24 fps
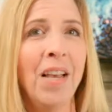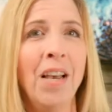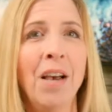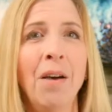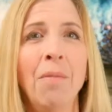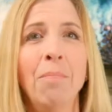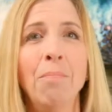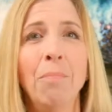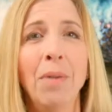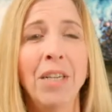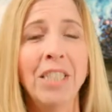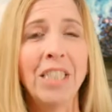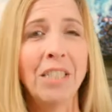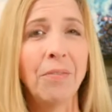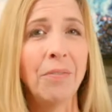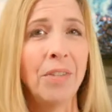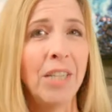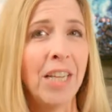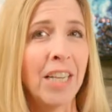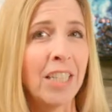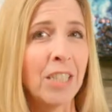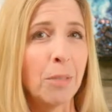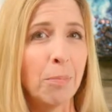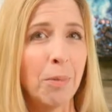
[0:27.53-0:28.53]
Much of the
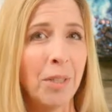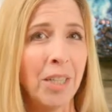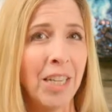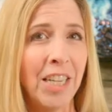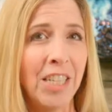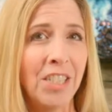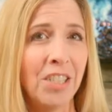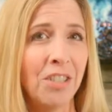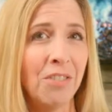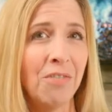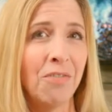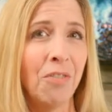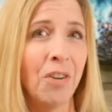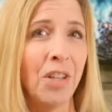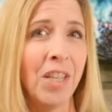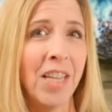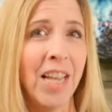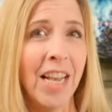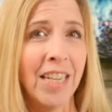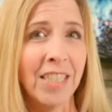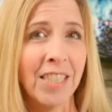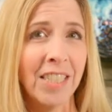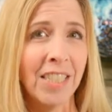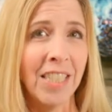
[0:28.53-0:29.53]
explanation for the
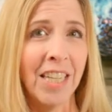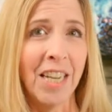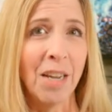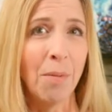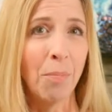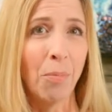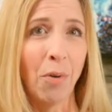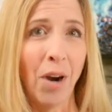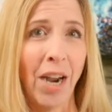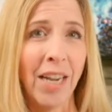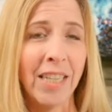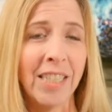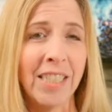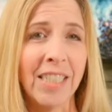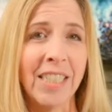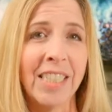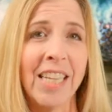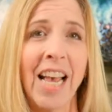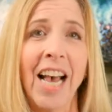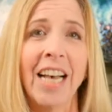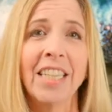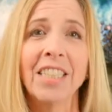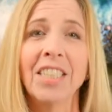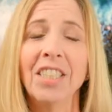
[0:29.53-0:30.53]
escalating prices
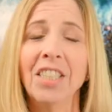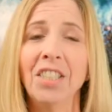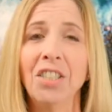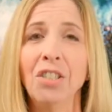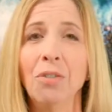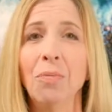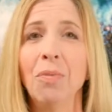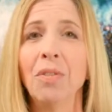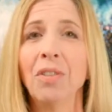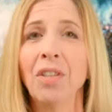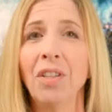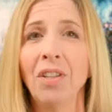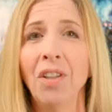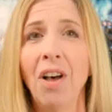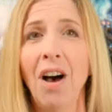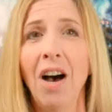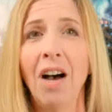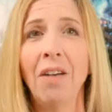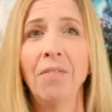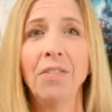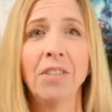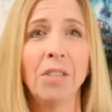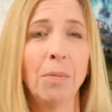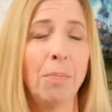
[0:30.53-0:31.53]
has to do with the law
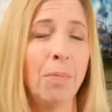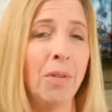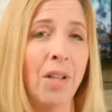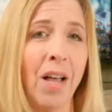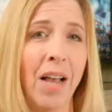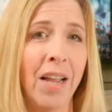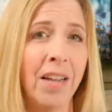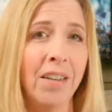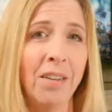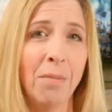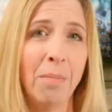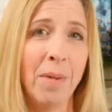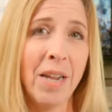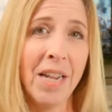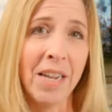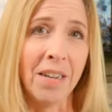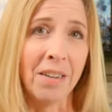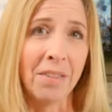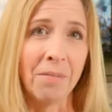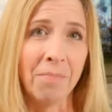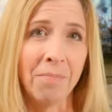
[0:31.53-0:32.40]
of supply and demand.